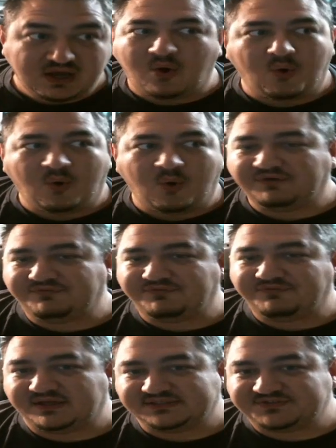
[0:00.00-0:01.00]
Or if all
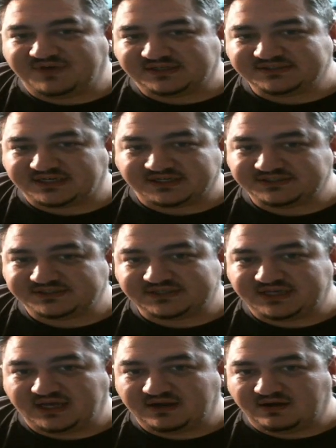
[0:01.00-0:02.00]
else fails, I could just
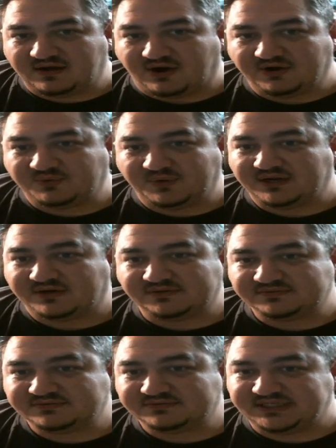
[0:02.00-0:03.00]
get a Arduino
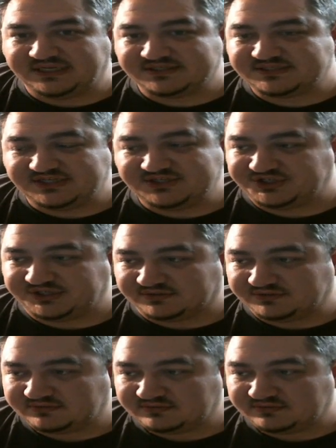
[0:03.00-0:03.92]
CNC shield.